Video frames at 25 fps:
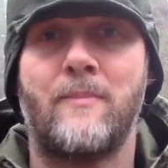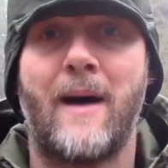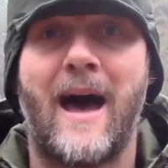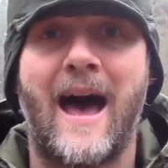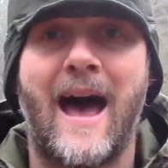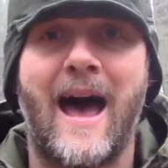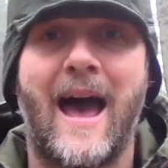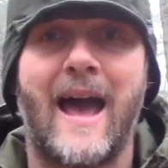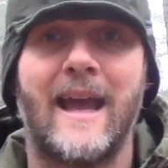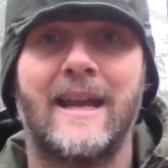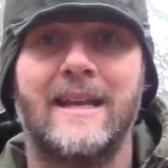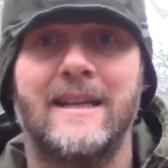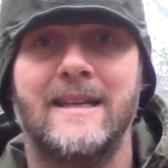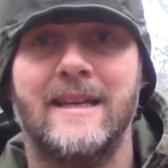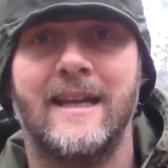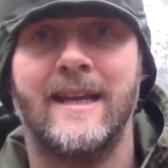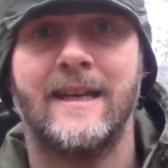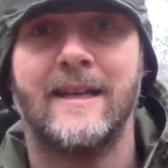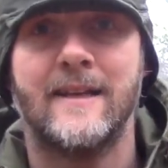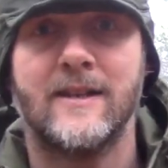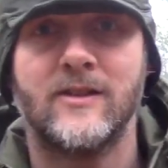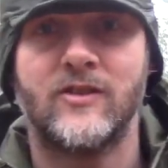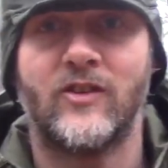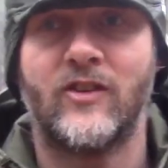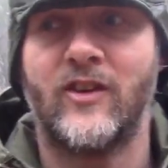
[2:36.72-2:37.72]
pine
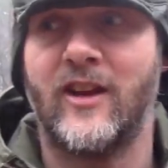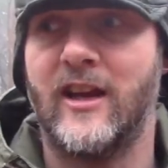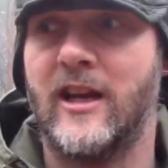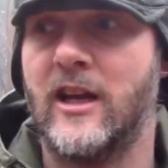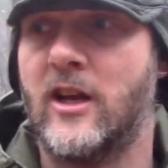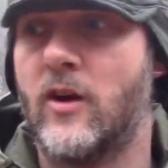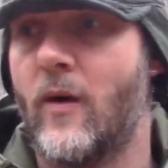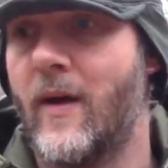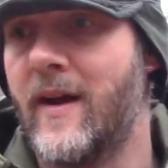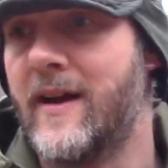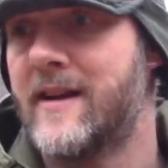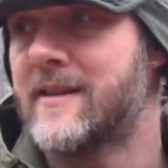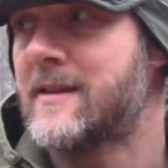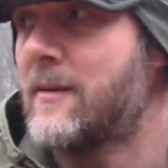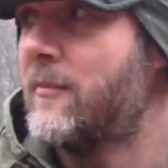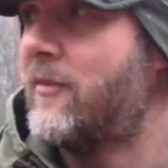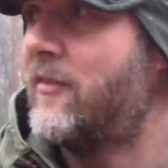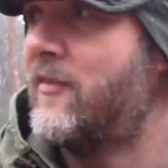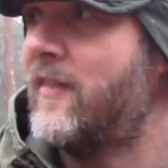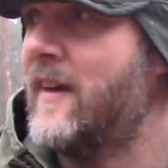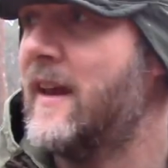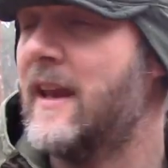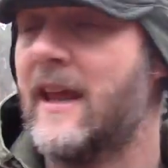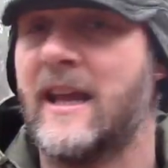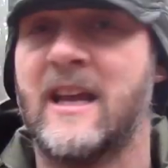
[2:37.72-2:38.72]
needle tea going because I'm
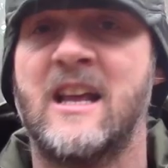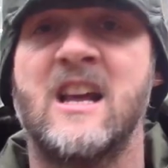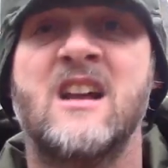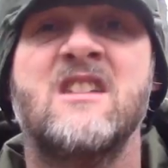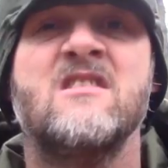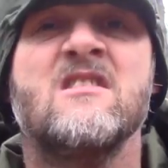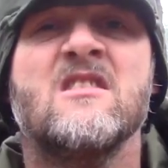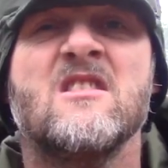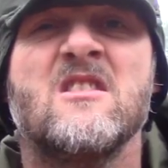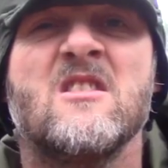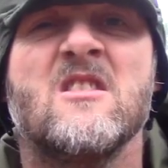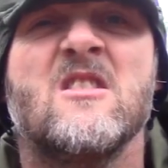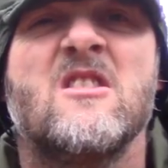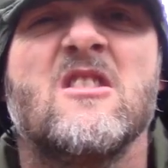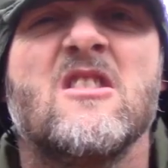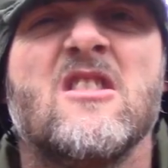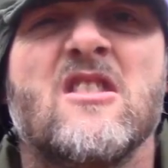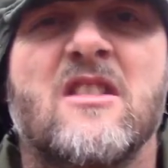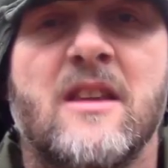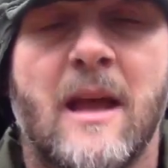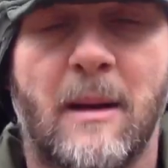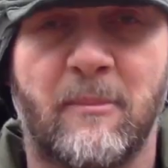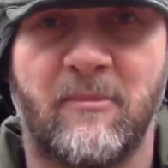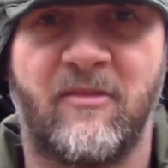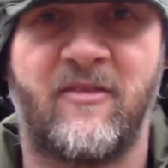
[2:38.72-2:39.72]
feeling
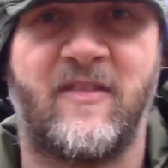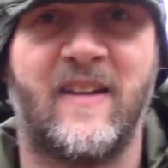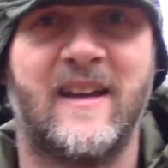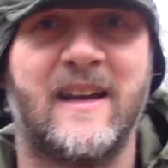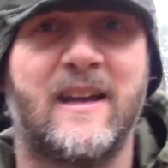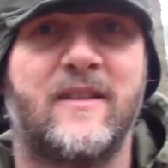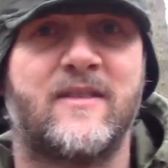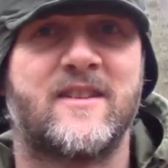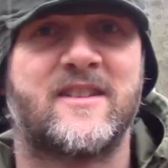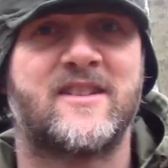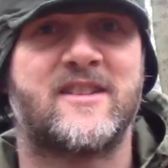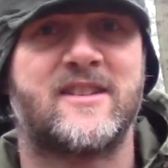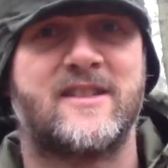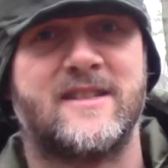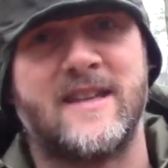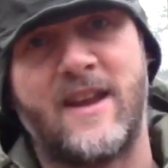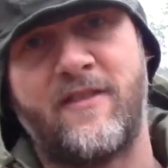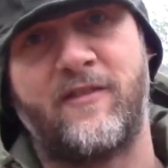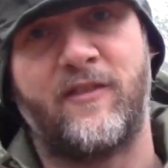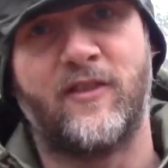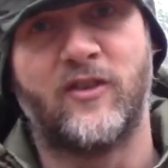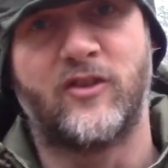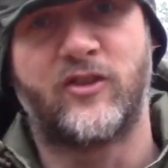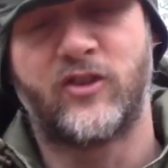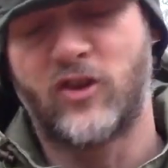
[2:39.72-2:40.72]
I'm feeling the
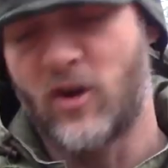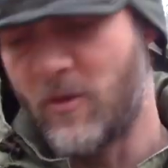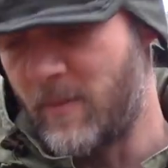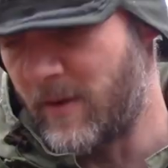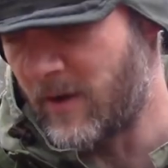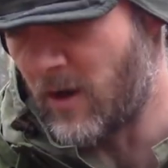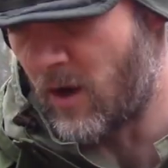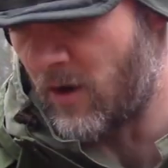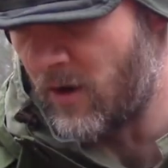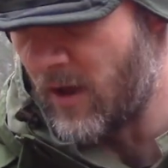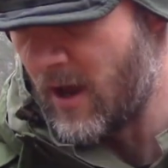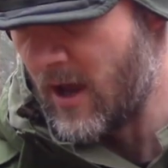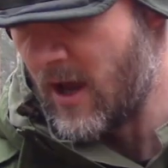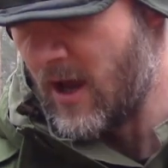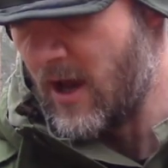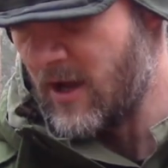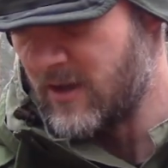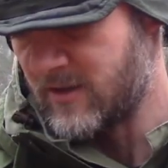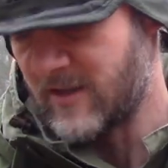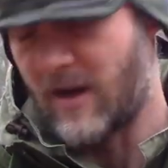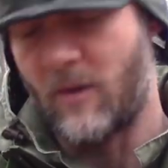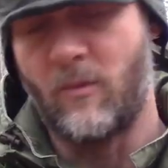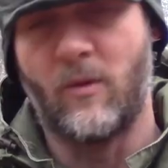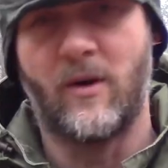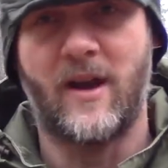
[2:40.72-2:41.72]
sniffles coming on,
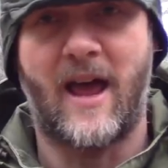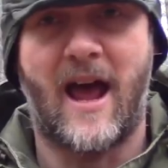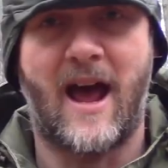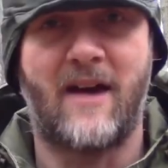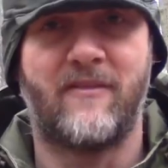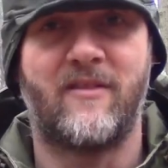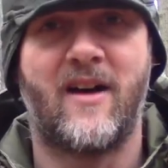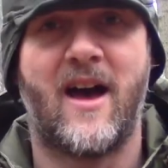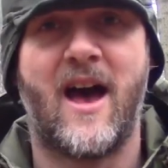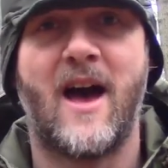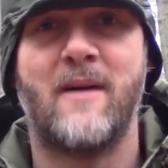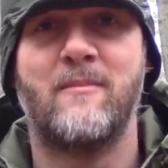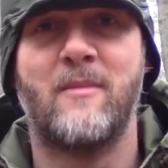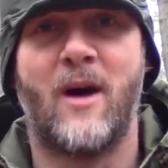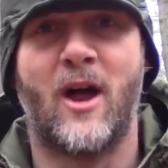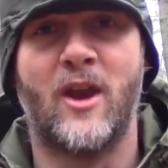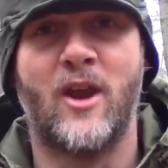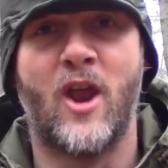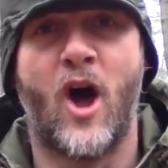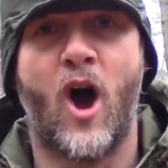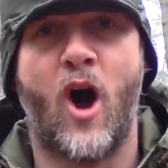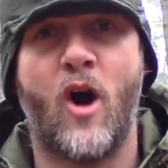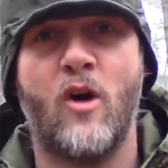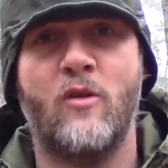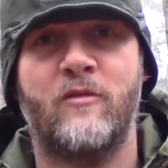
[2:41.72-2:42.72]
so I want to have a, um,
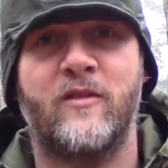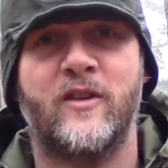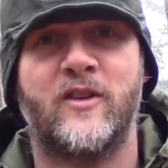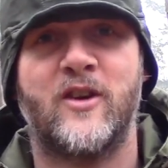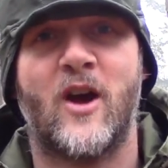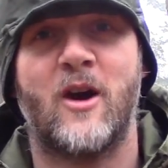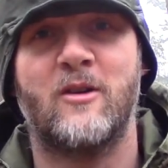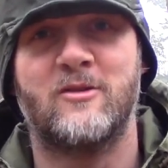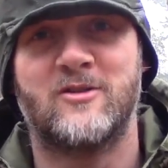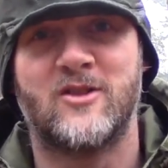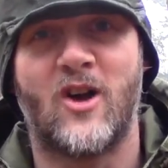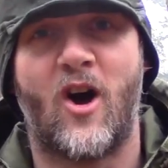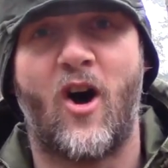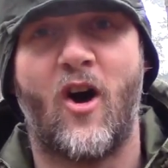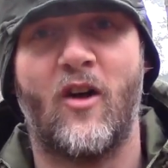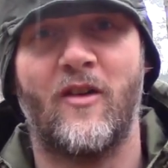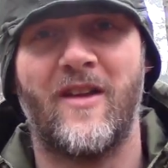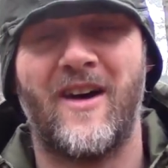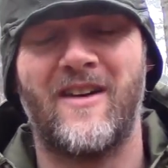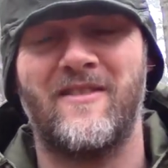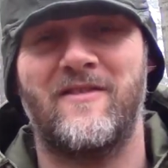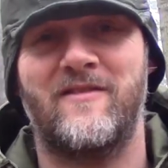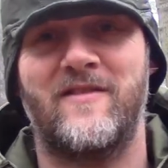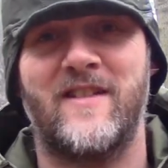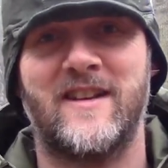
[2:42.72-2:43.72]
an overdose on
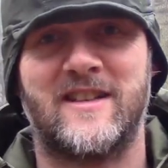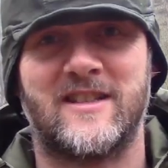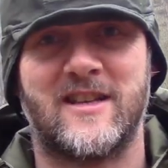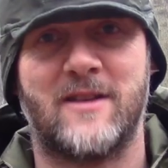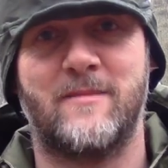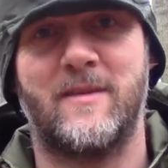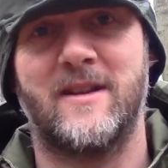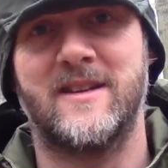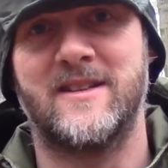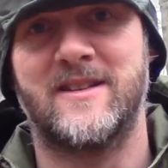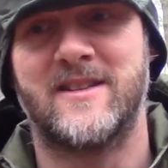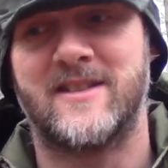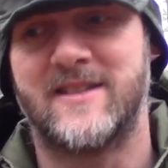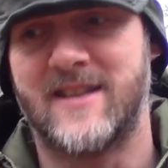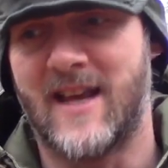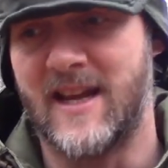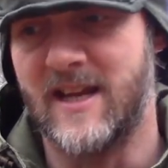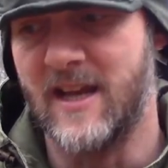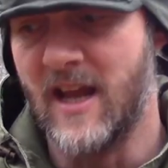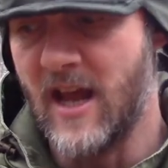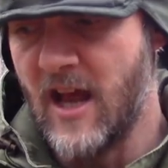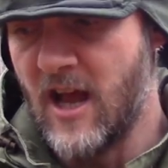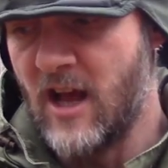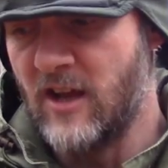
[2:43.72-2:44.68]
vitamin C.